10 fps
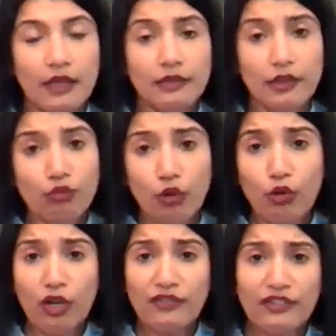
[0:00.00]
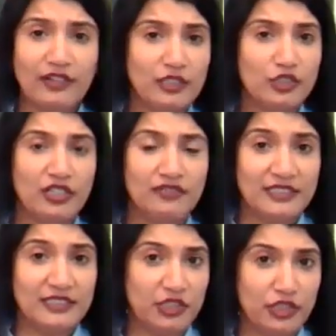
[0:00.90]
The role of a functional
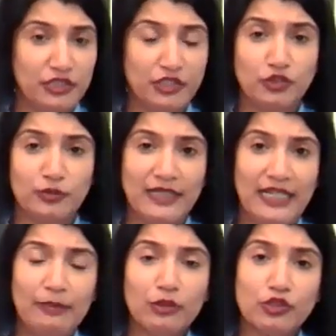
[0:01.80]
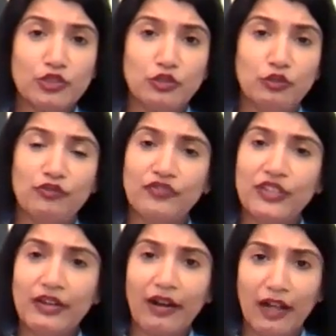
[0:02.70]
physician is to be able to
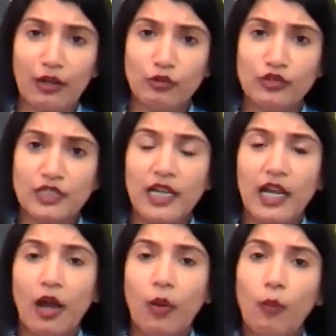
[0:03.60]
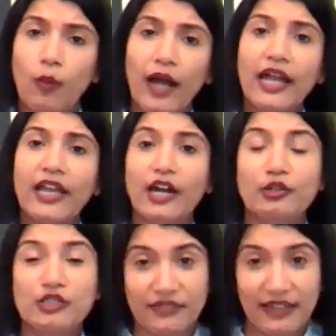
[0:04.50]
figure out why are
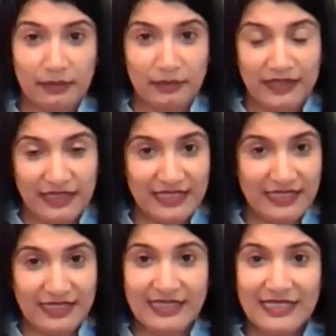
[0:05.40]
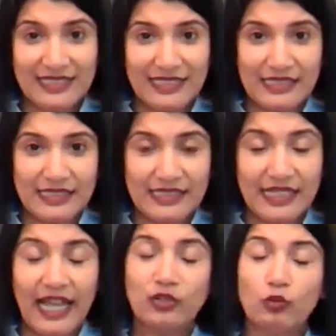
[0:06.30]
you developing these diseases
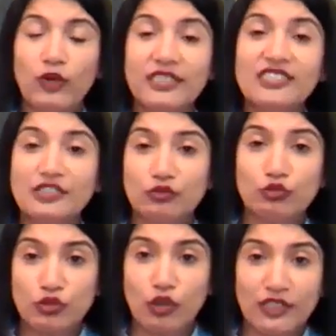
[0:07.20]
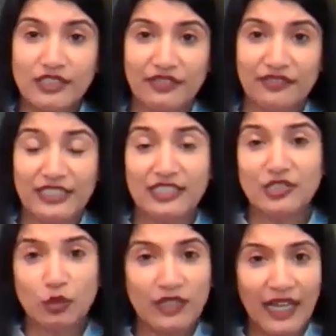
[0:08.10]
and what is the root cause of it,
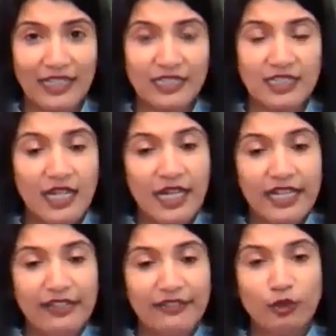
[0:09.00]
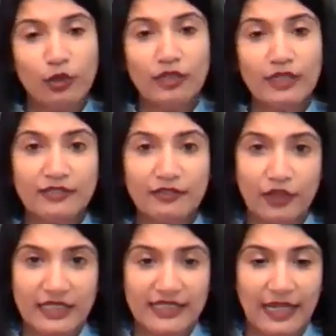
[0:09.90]
so that if you look at,
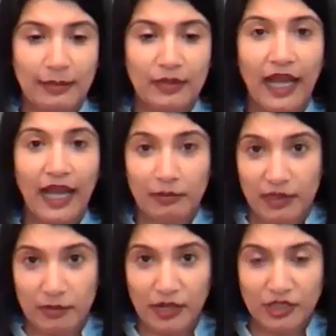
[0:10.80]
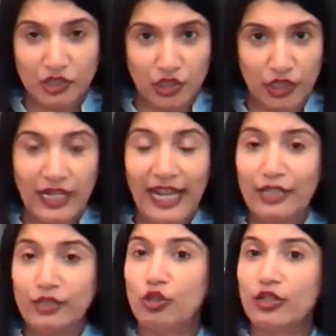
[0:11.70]
for example, high blood pressure,
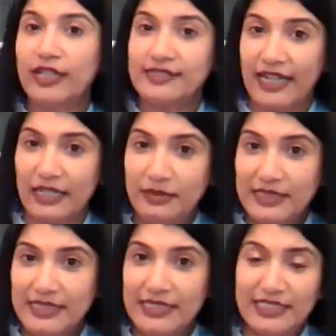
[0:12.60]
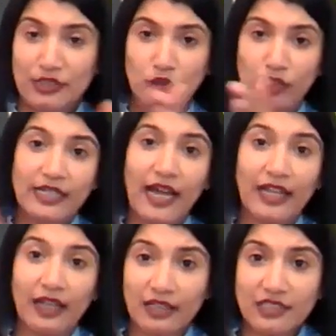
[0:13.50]
and you look at diabetes, and you look at
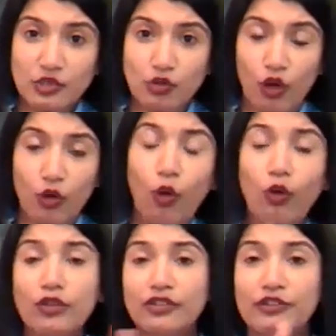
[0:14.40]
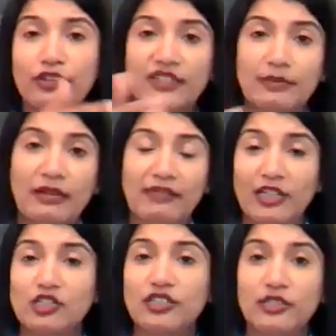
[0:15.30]
high cholesterol, all three of them have
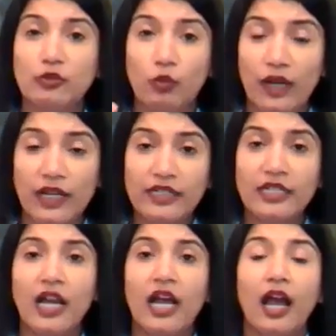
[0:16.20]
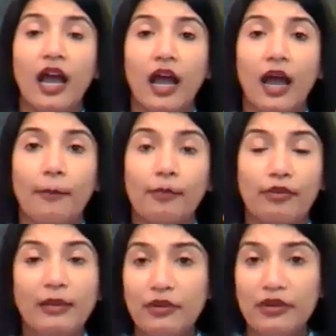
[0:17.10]
actually one
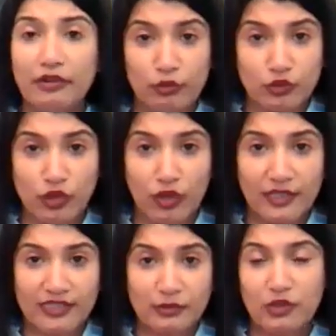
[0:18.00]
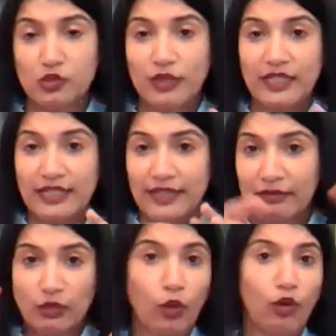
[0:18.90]
primary root cause, which you can
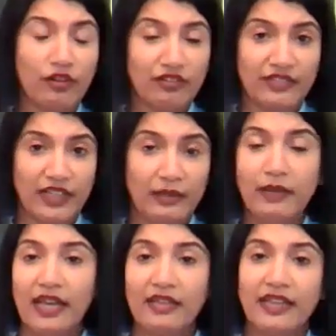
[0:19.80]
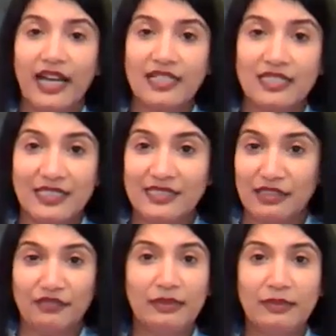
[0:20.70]
connect with all of them, and that is
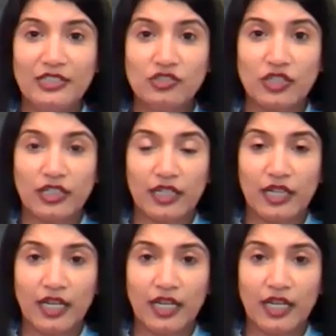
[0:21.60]
inflammation.